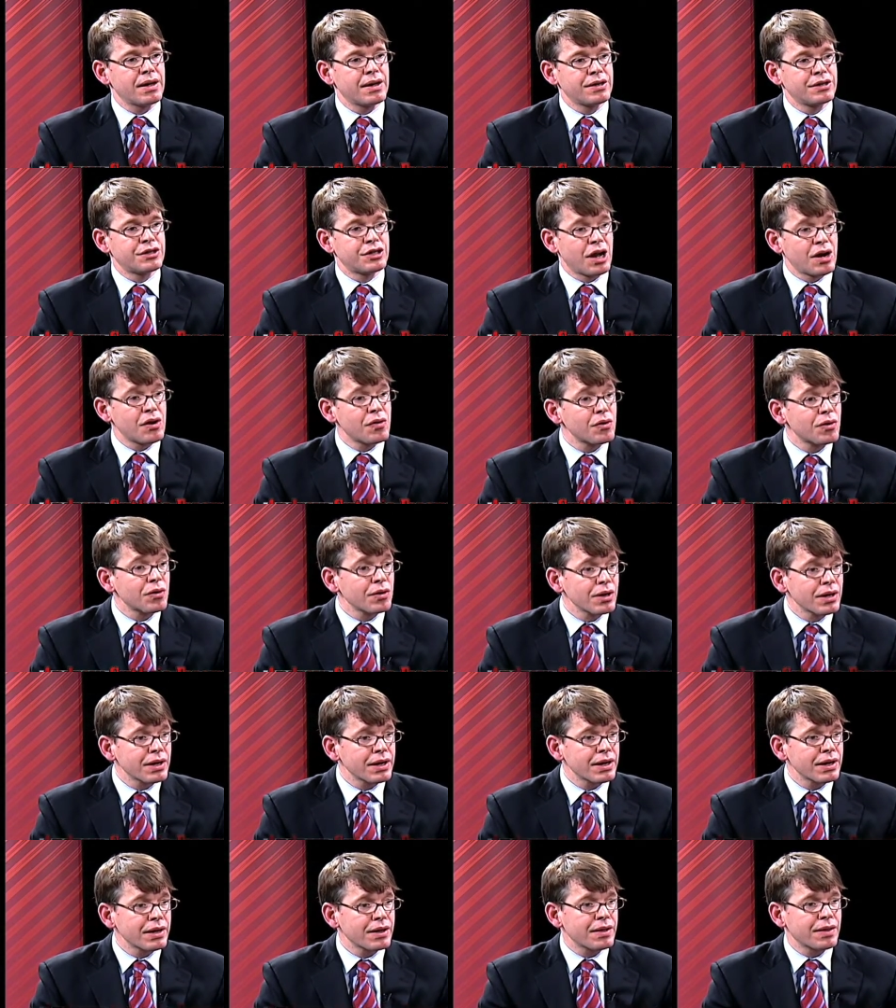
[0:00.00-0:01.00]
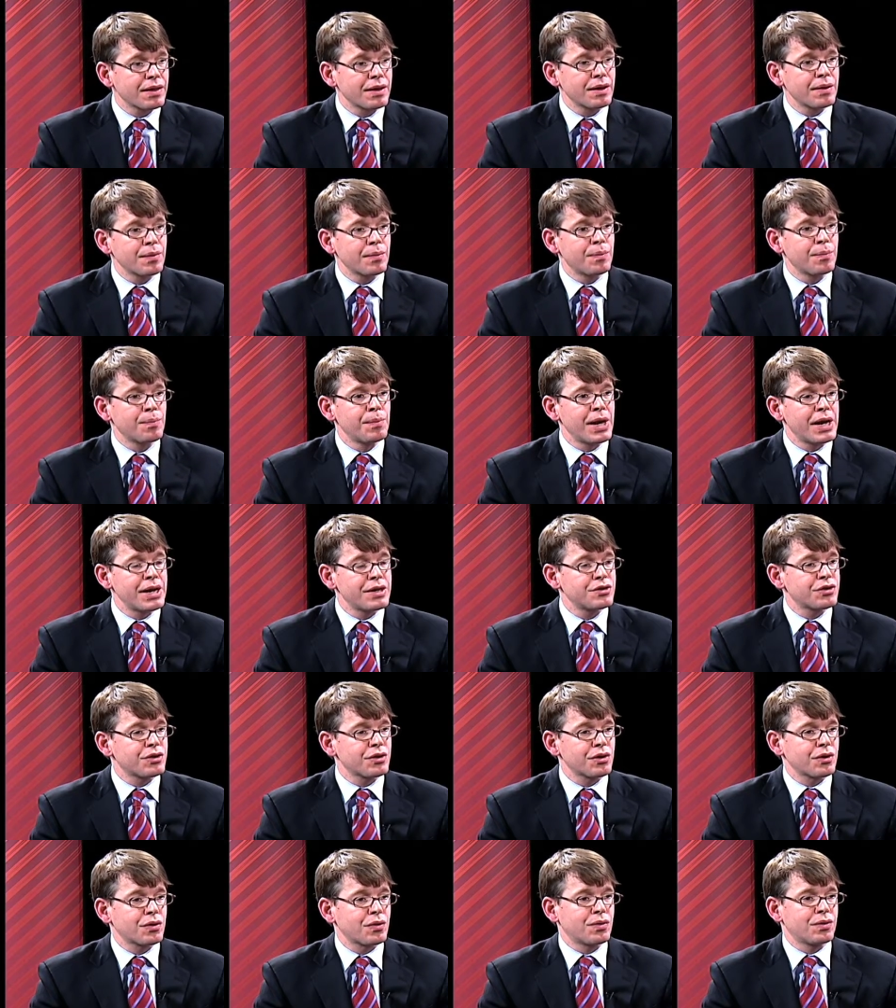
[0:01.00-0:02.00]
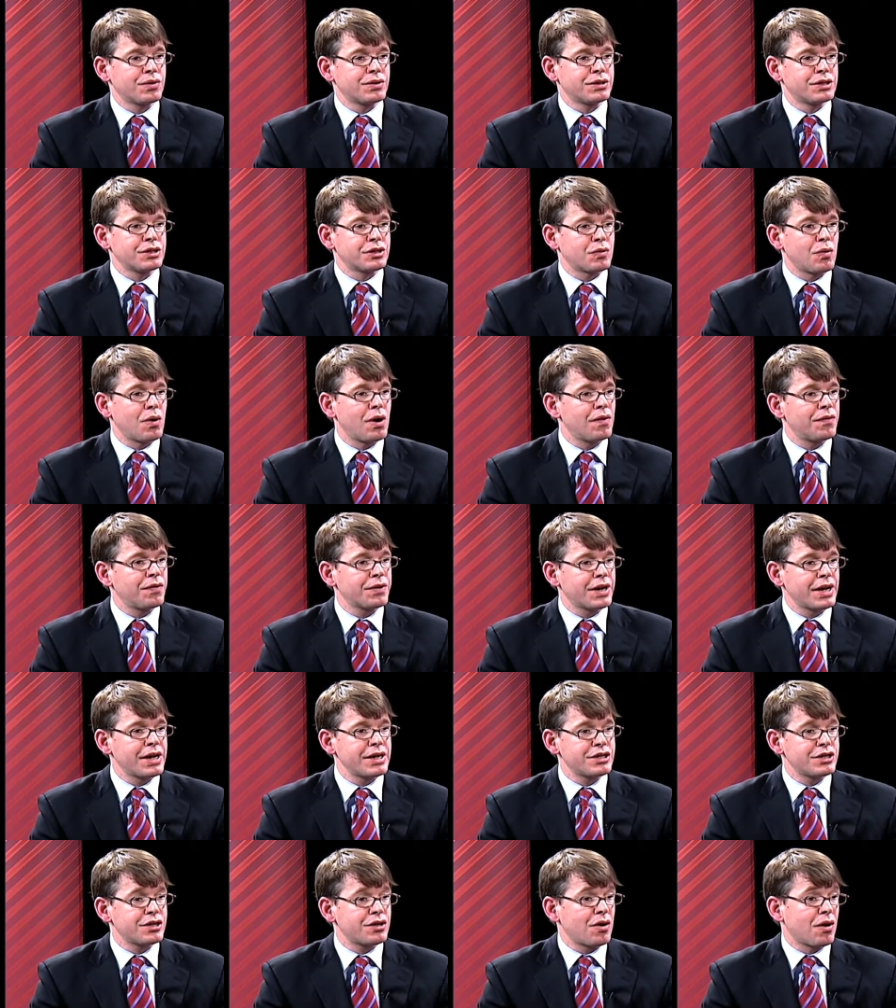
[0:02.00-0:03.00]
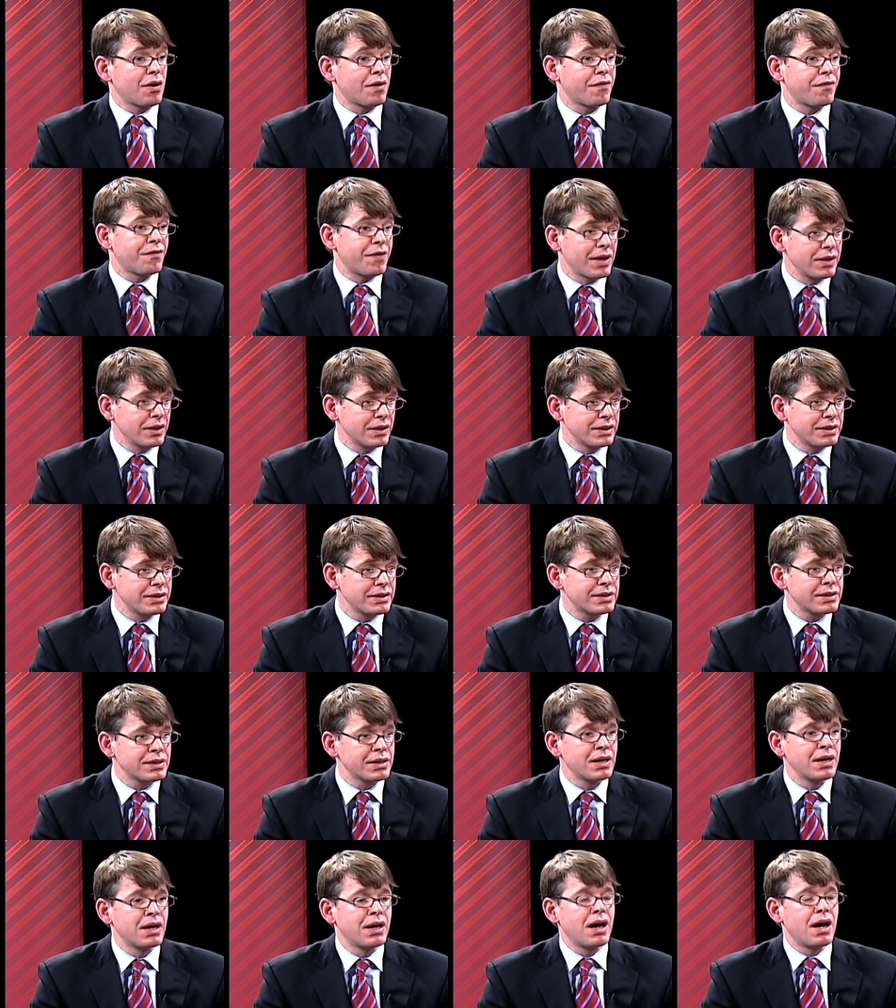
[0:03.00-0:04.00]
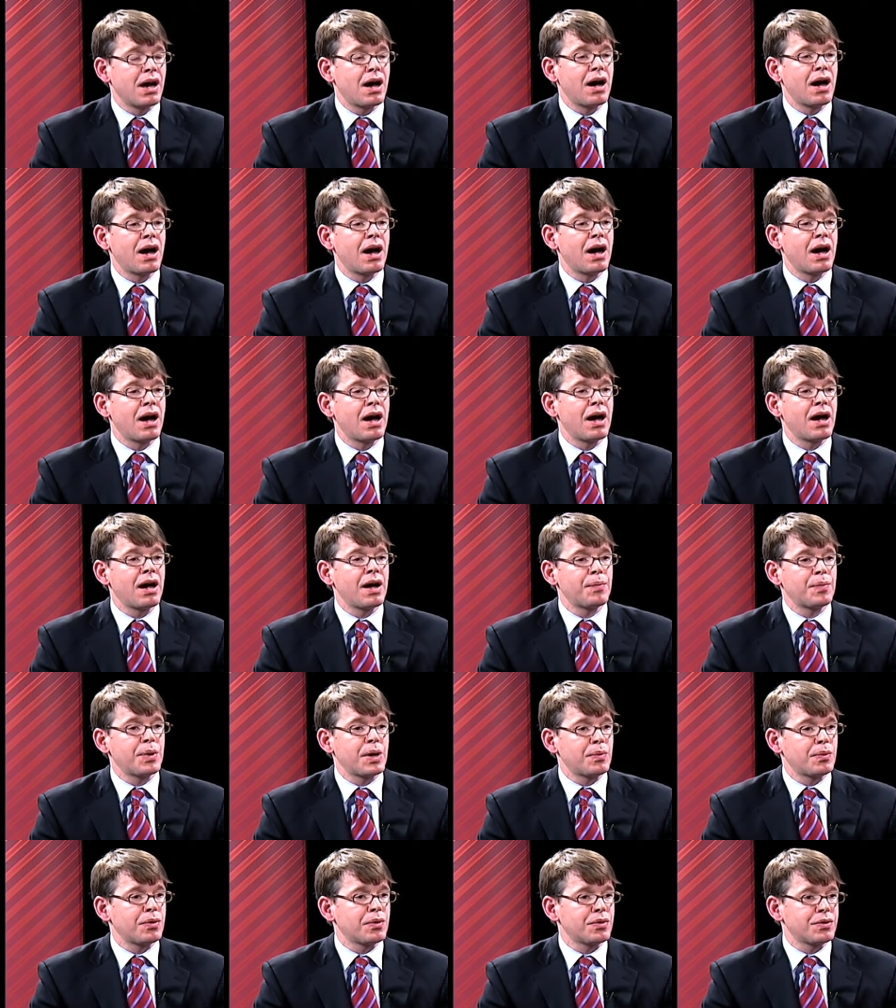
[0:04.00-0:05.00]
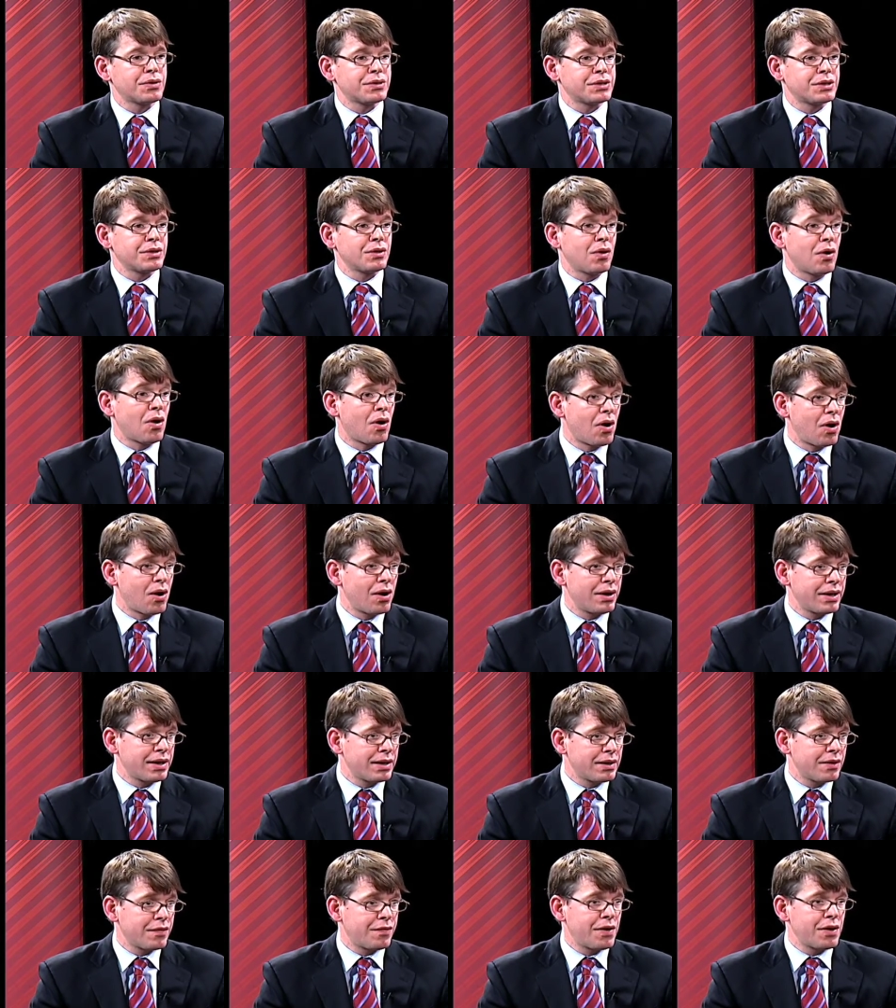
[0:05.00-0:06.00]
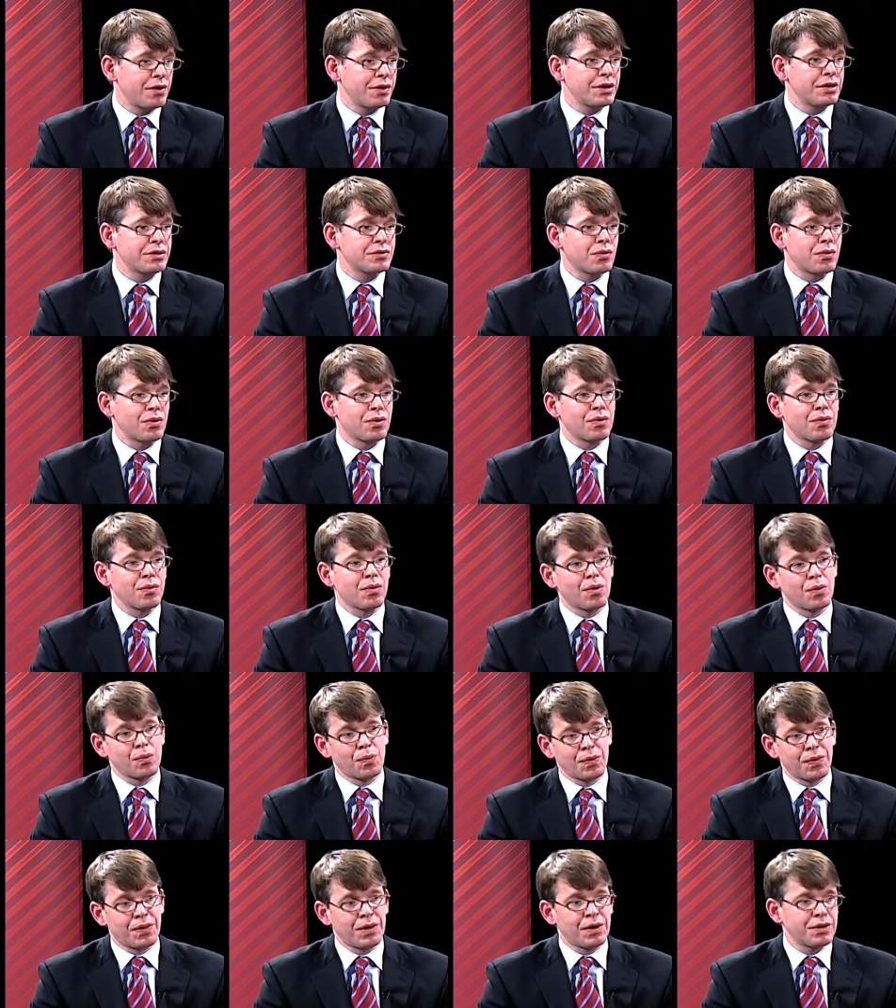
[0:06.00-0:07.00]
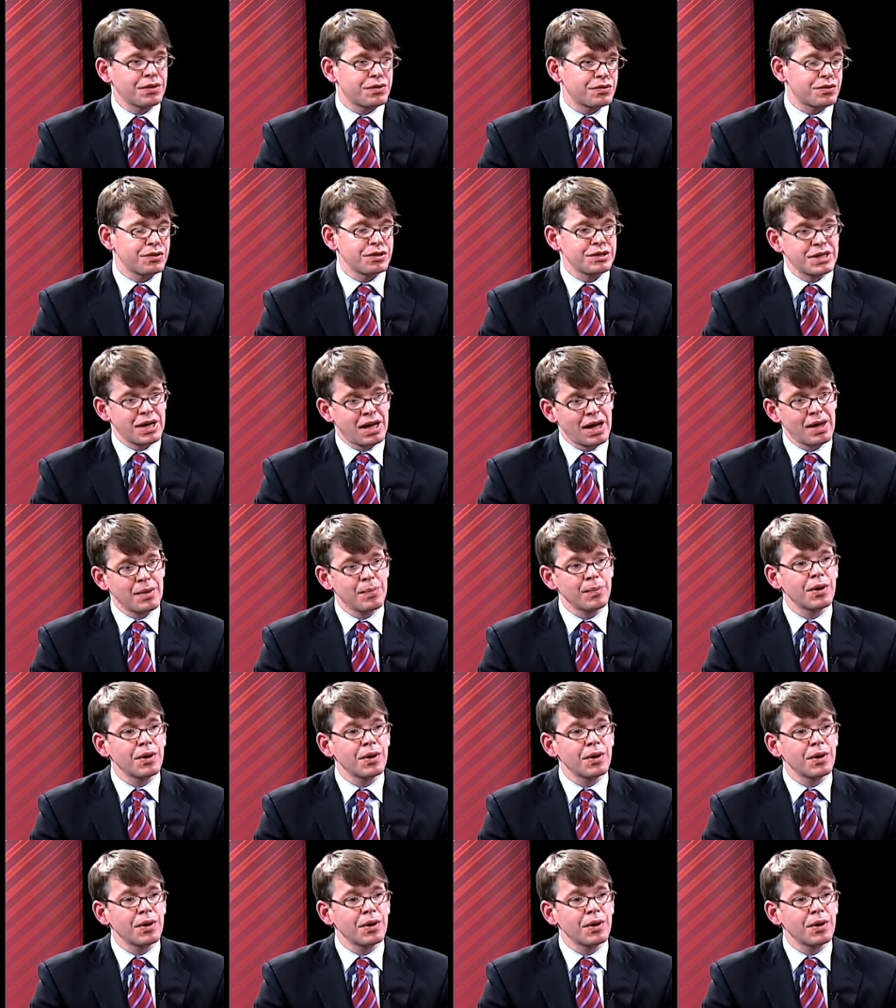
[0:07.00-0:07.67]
Generally, the major disqualification are felons, people who are still in the felonies or within a certain time